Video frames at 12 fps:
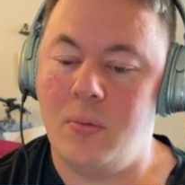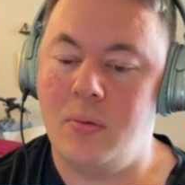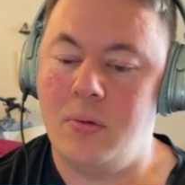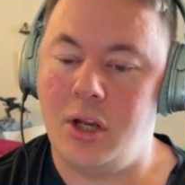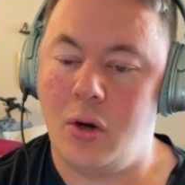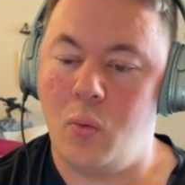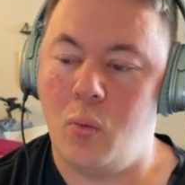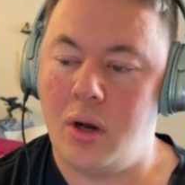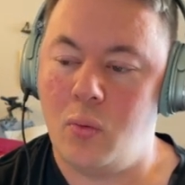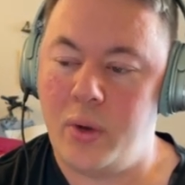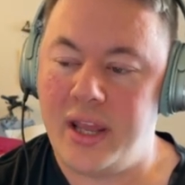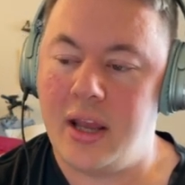
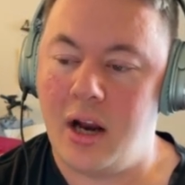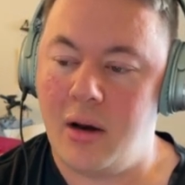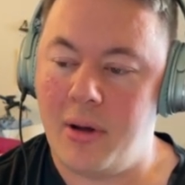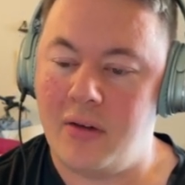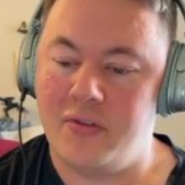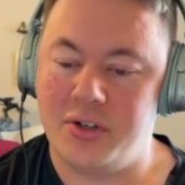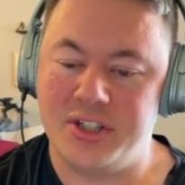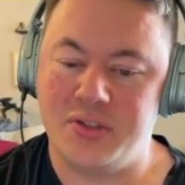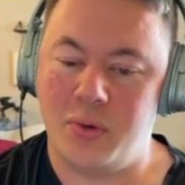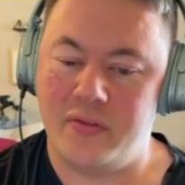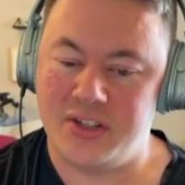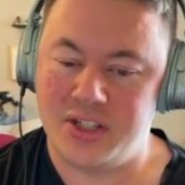what we care about versus
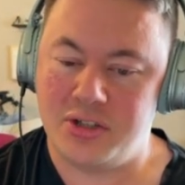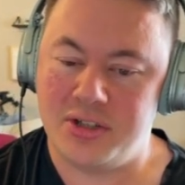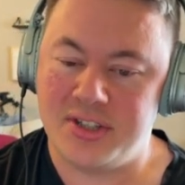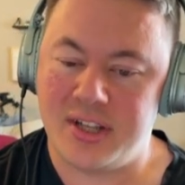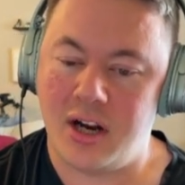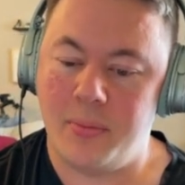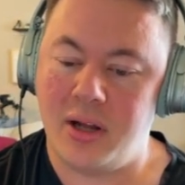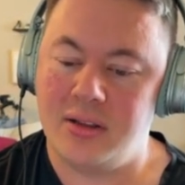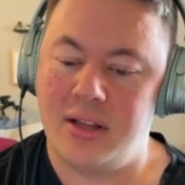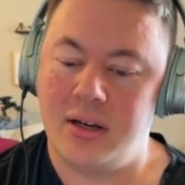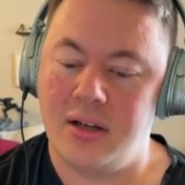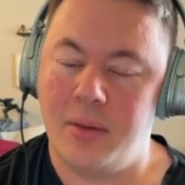what physicians care about,
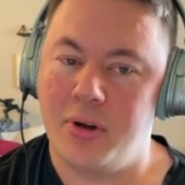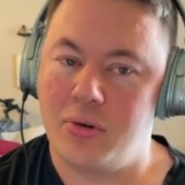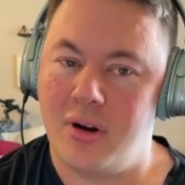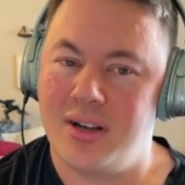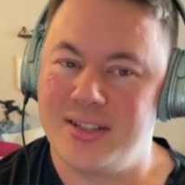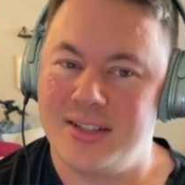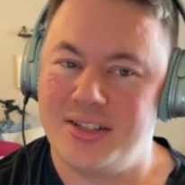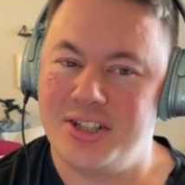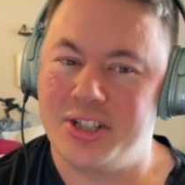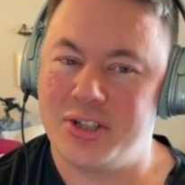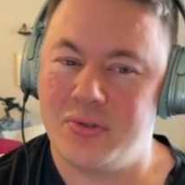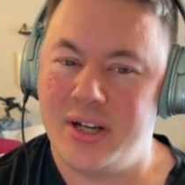that come across as
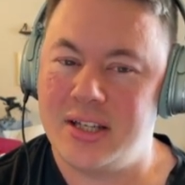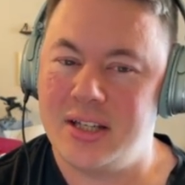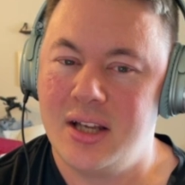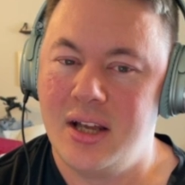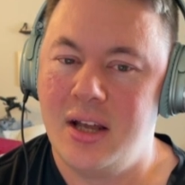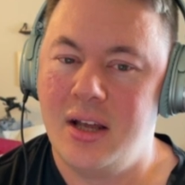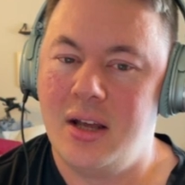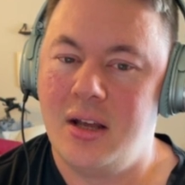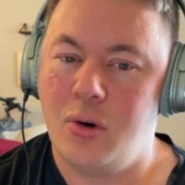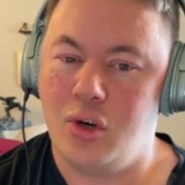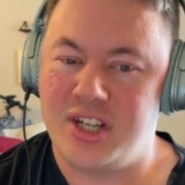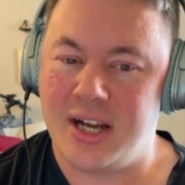discrete
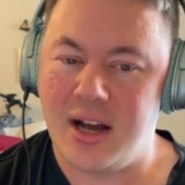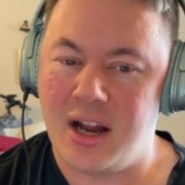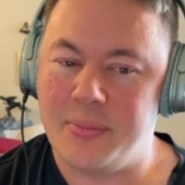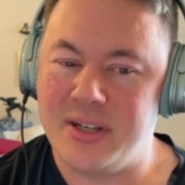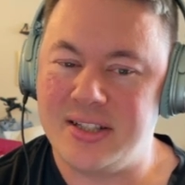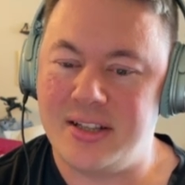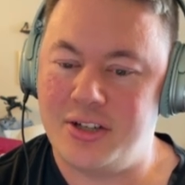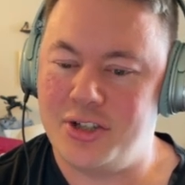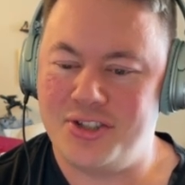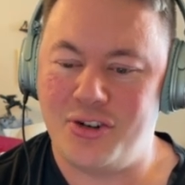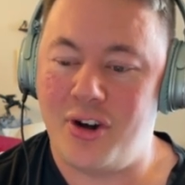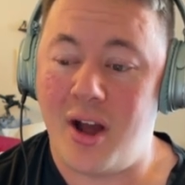or dichotomous that
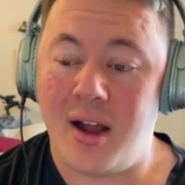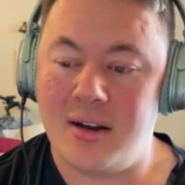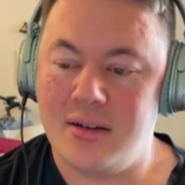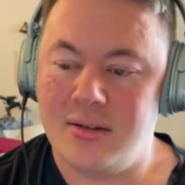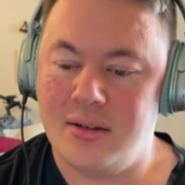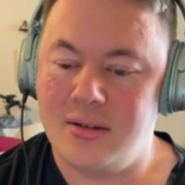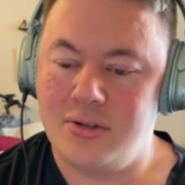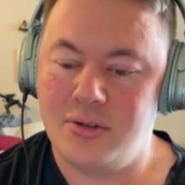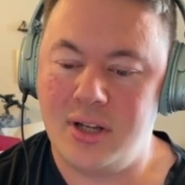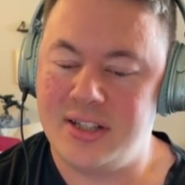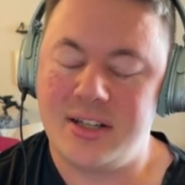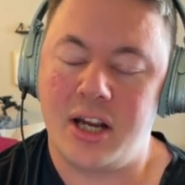just are not.
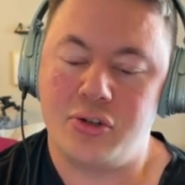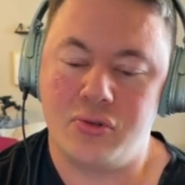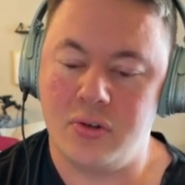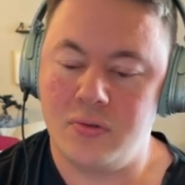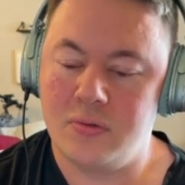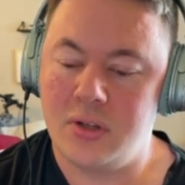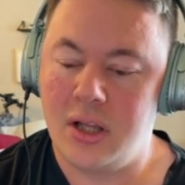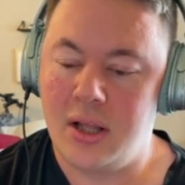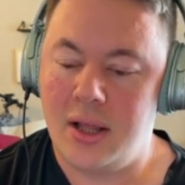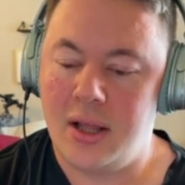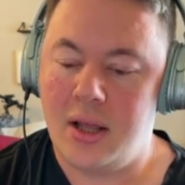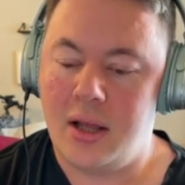It's not true.
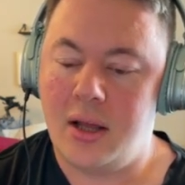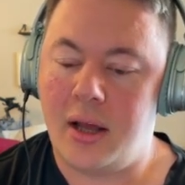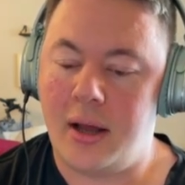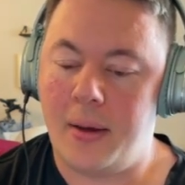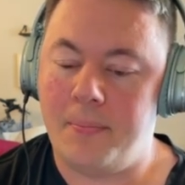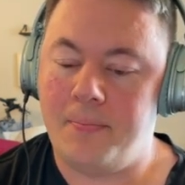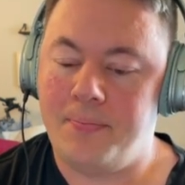But